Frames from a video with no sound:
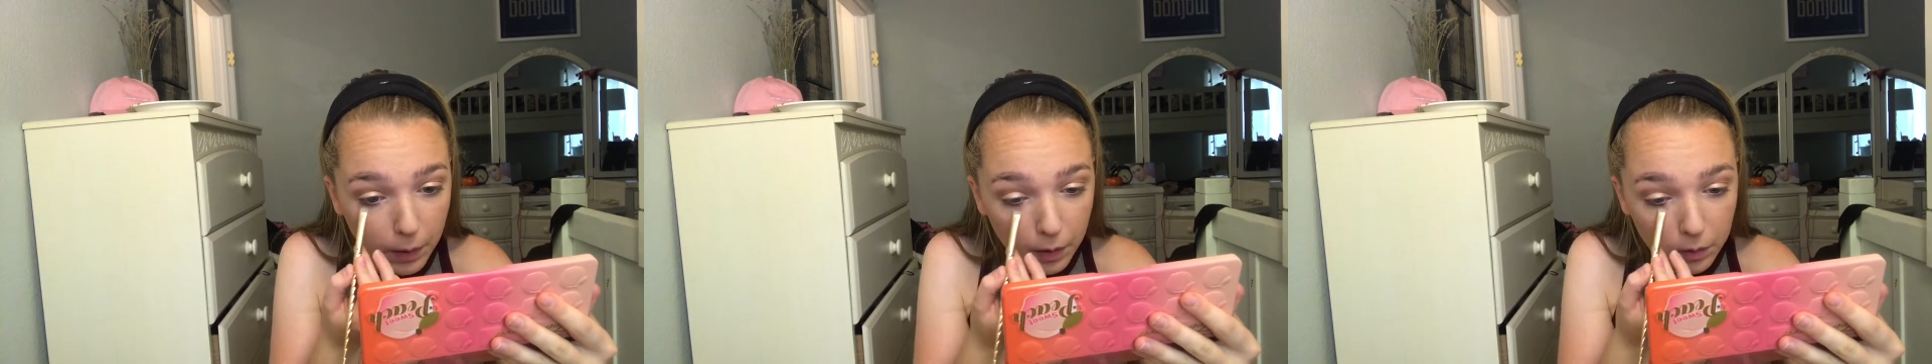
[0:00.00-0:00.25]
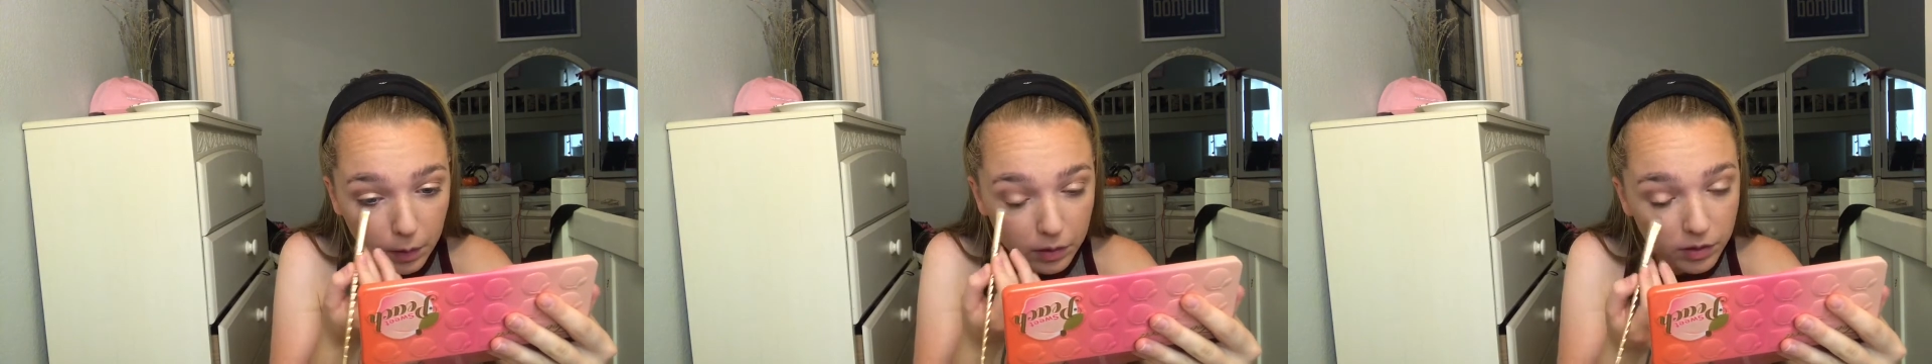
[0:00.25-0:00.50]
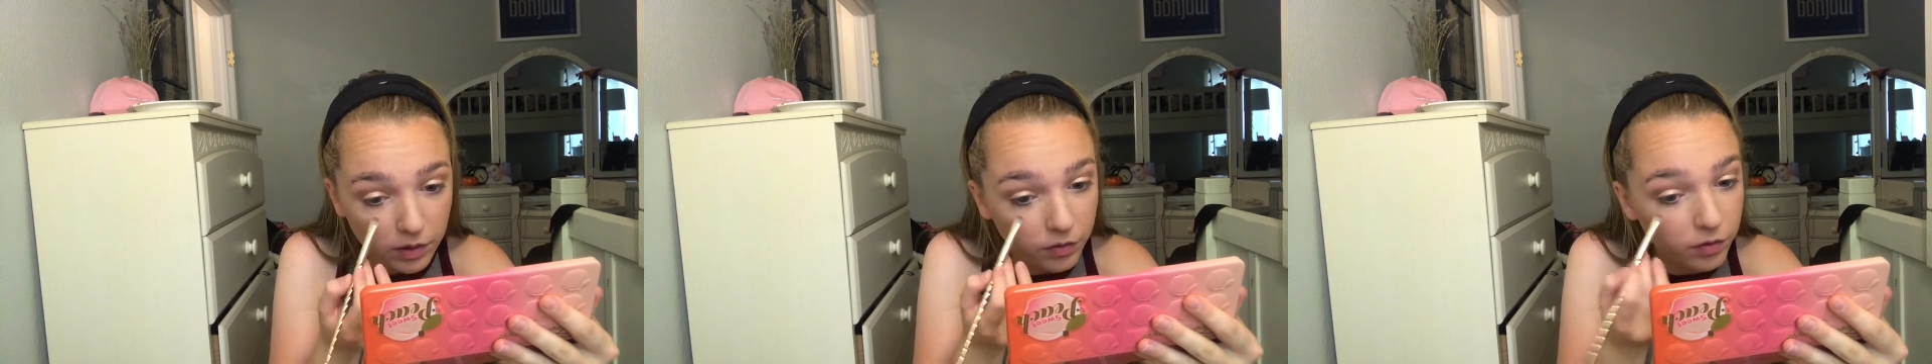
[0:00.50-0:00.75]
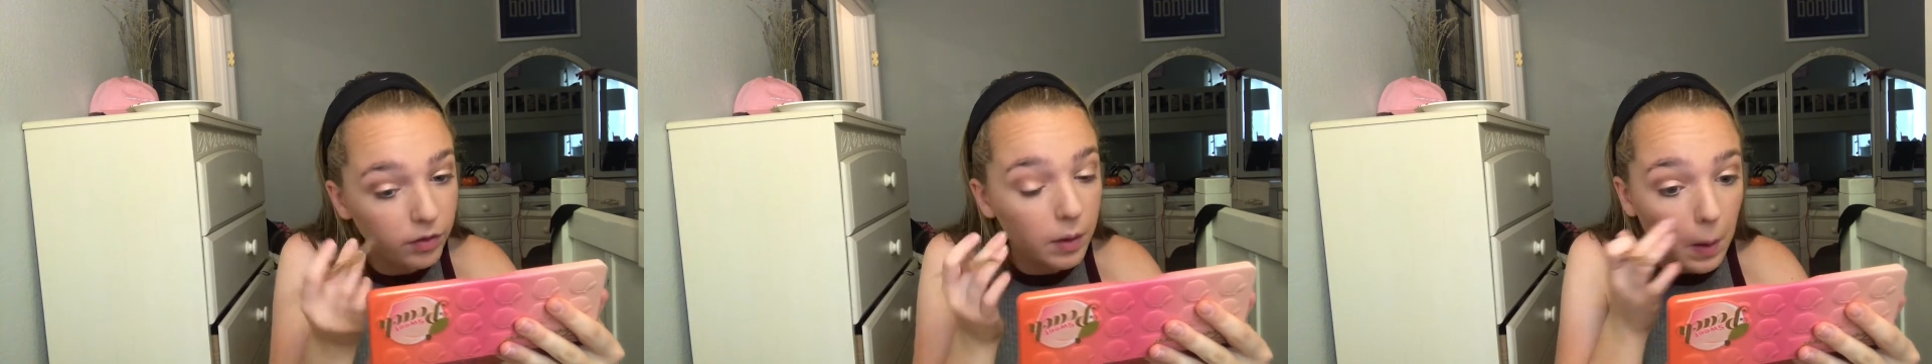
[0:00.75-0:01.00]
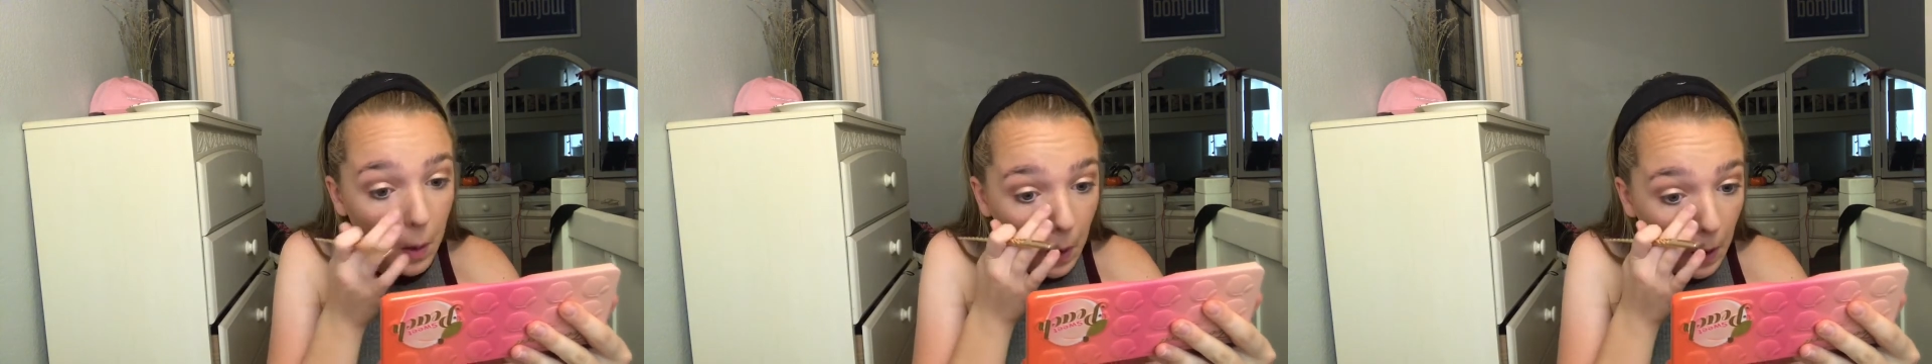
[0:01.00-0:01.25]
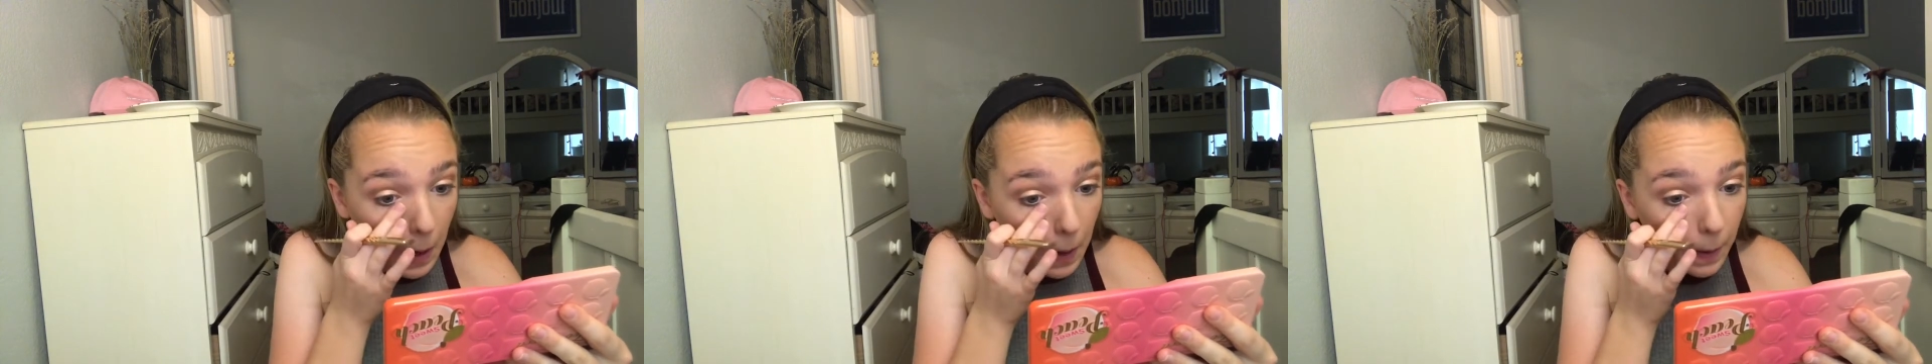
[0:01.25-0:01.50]
especially if,
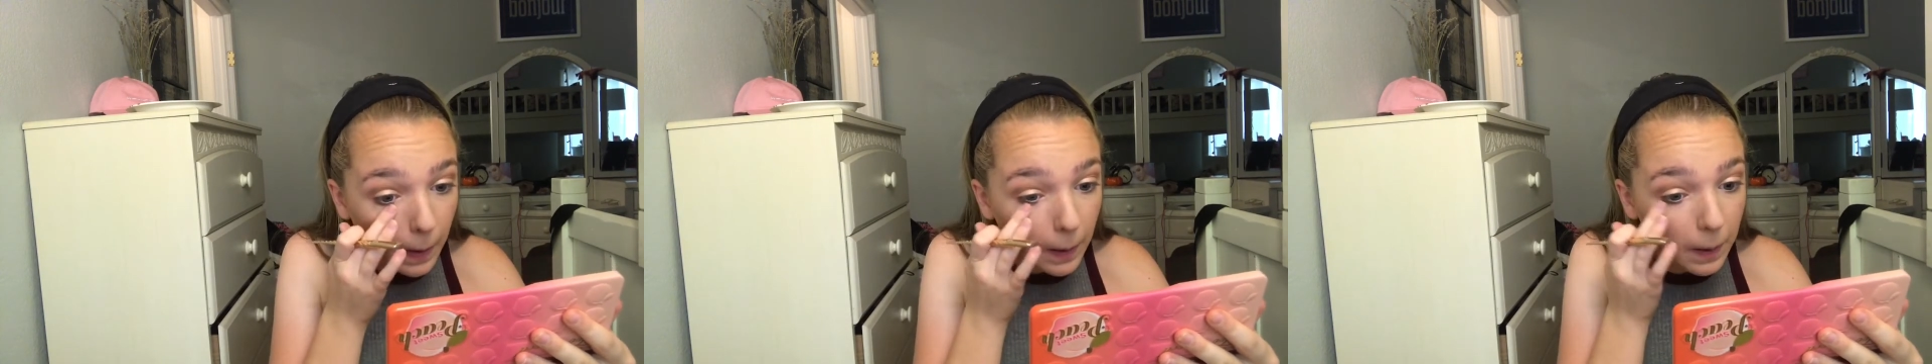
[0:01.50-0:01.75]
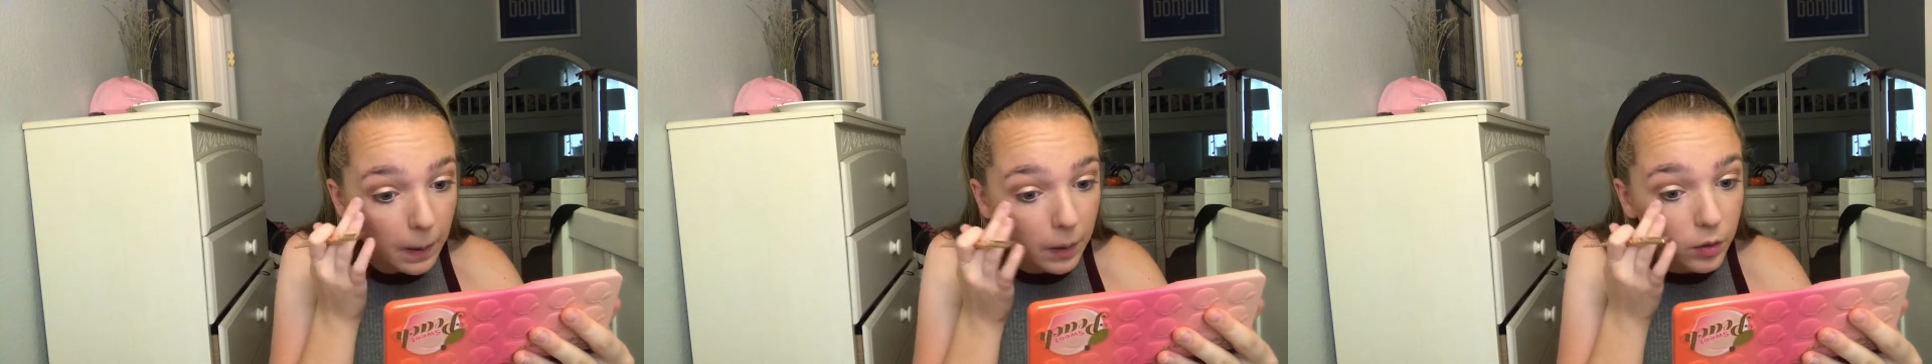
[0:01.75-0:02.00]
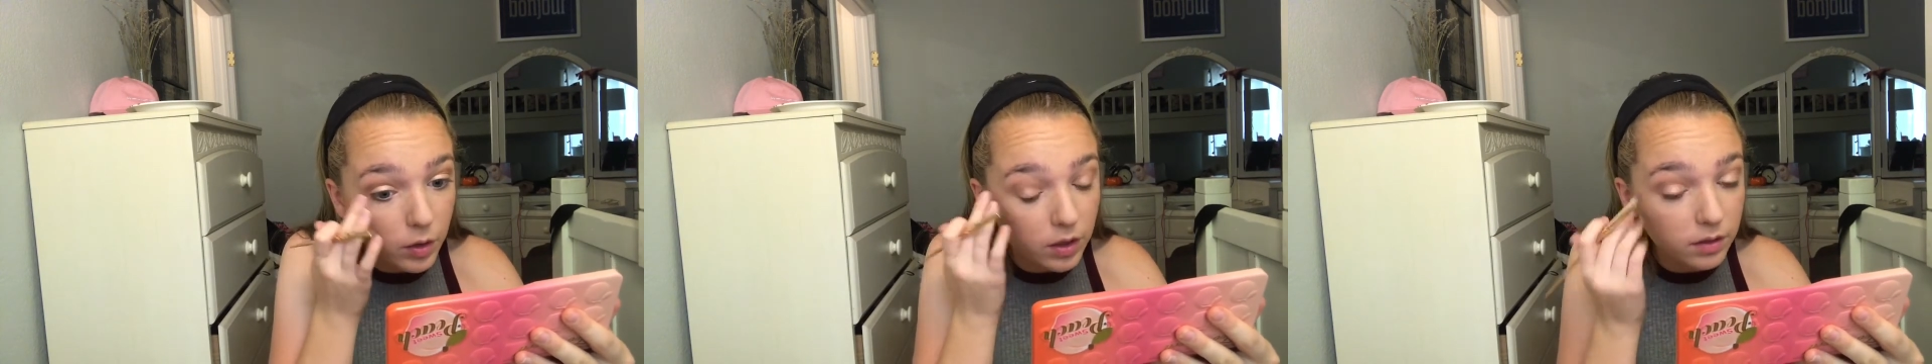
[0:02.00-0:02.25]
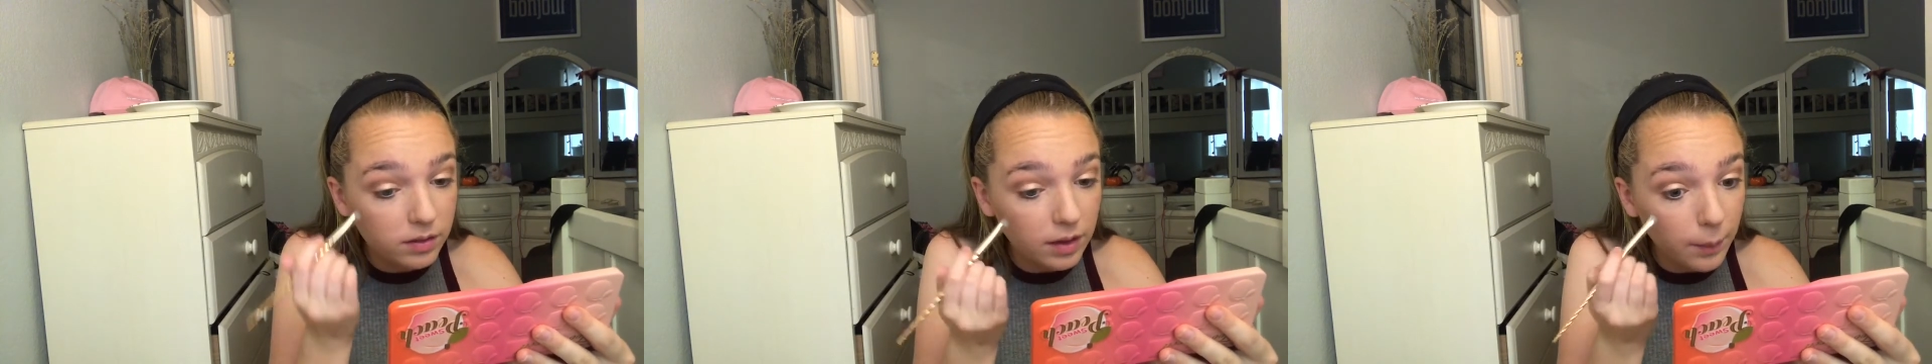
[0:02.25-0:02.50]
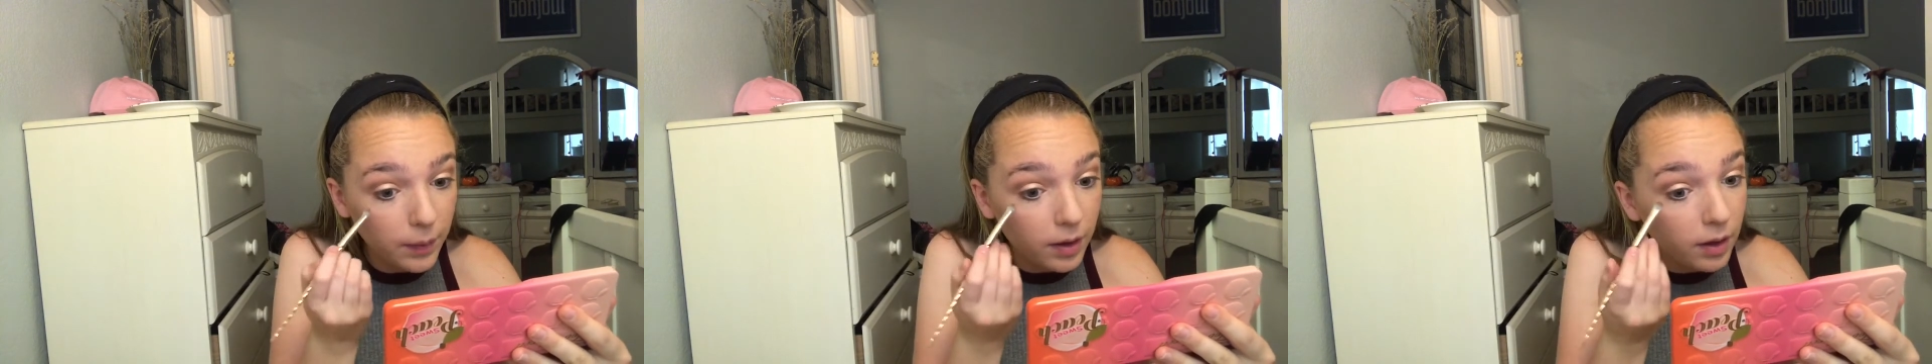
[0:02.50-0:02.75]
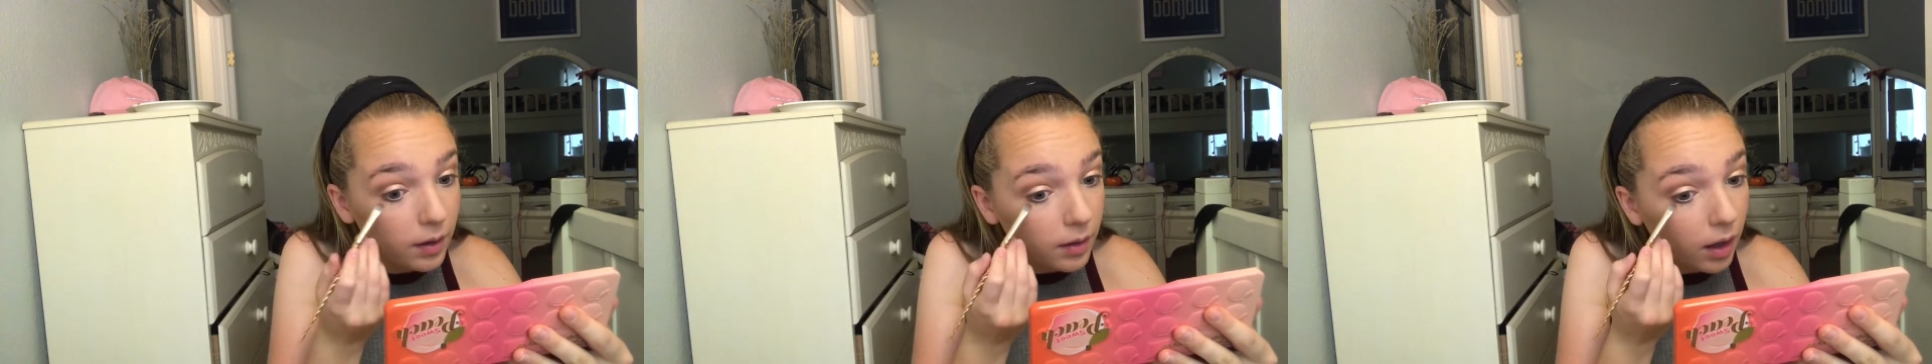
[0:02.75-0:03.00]
like, you can skip
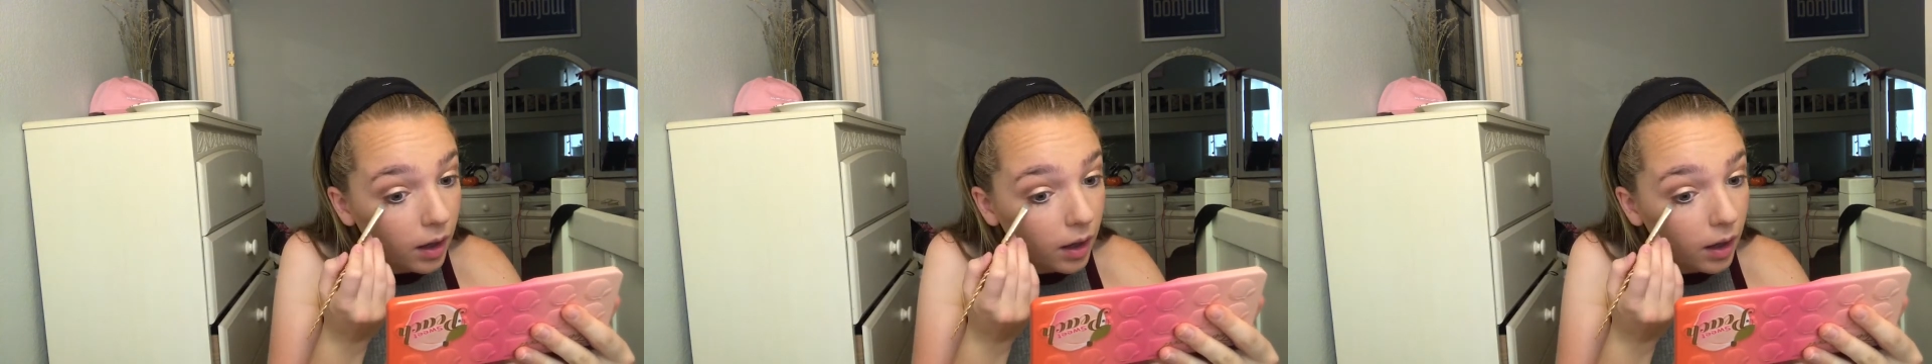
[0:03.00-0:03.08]
it